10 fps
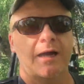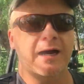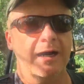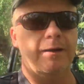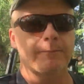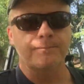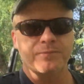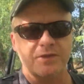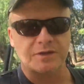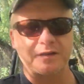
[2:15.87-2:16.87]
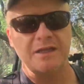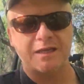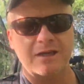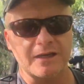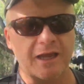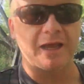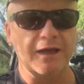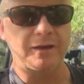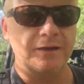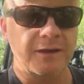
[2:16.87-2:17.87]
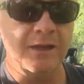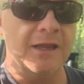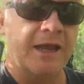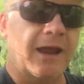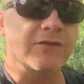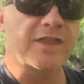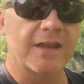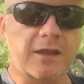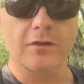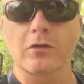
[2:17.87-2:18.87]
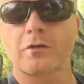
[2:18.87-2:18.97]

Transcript: um, the scene and everything that you're